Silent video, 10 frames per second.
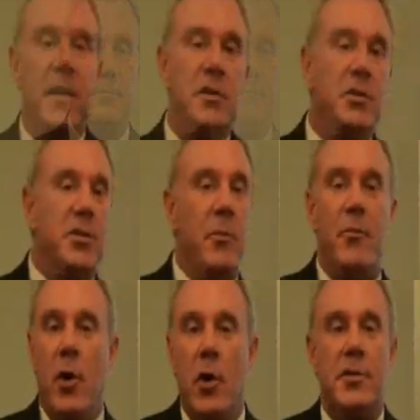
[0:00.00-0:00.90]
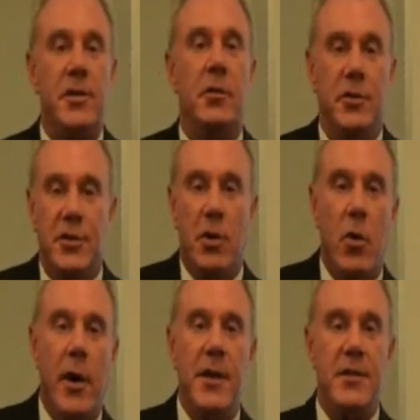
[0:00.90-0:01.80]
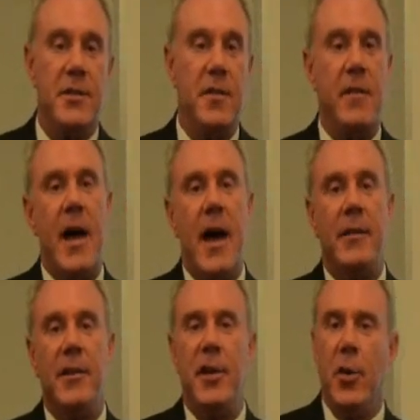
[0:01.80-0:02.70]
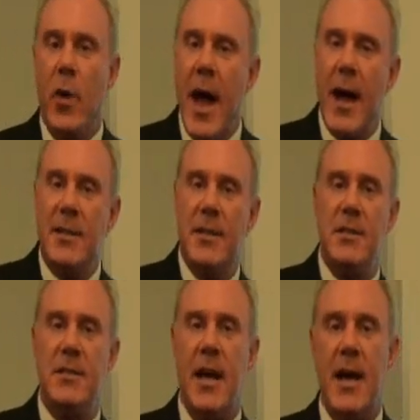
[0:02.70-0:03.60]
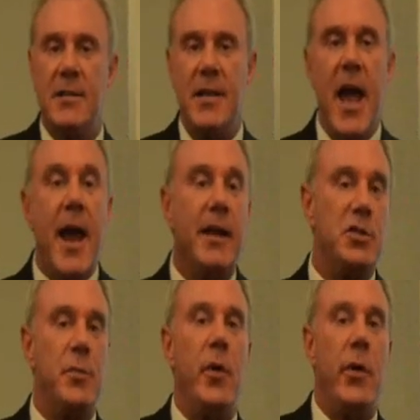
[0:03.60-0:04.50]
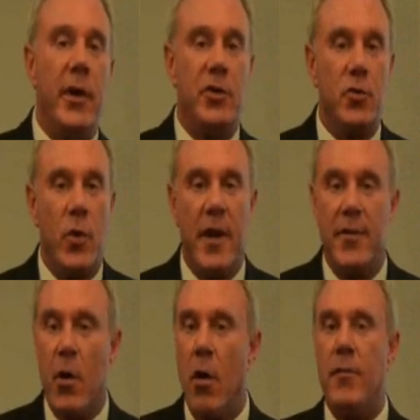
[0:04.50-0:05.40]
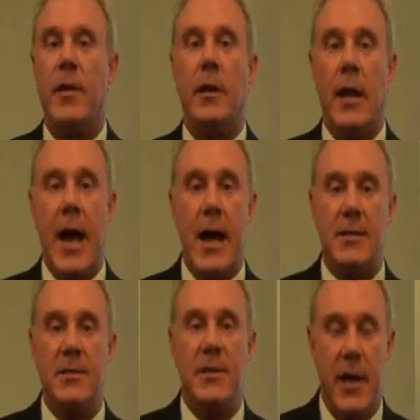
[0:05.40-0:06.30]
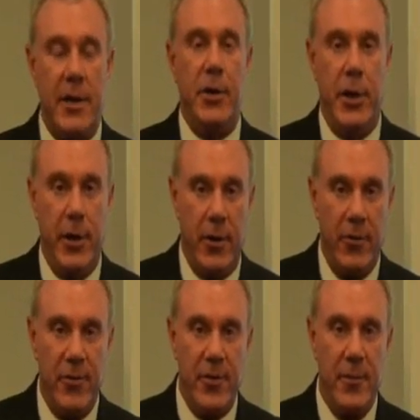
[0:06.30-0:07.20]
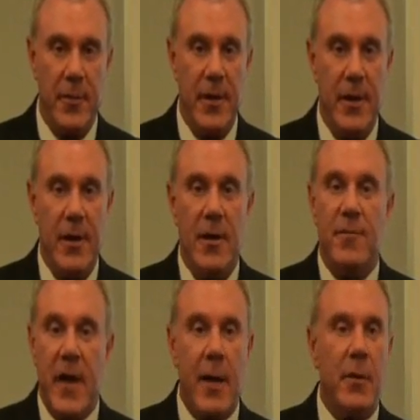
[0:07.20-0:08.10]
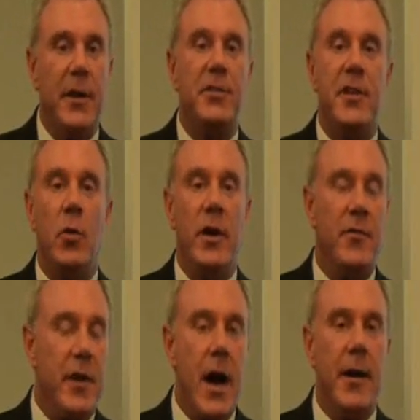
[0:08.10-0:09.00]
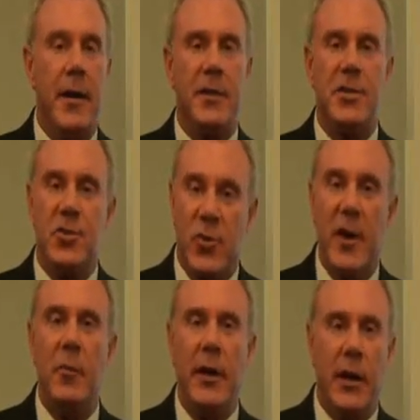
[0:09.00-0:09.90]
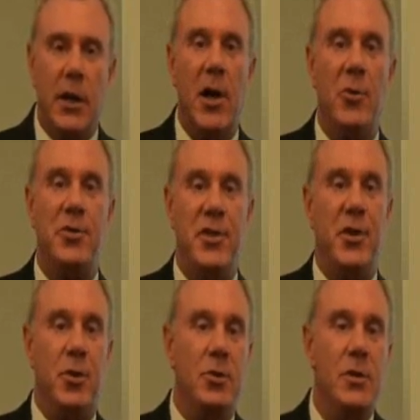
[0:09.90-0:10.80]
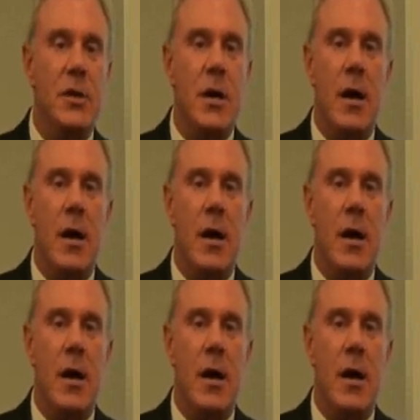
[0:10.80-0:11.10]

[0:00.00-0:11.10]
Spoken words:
These are some personal stories that Curaxis has had experience with over the last 10 years. Families that we have gotten extremely close to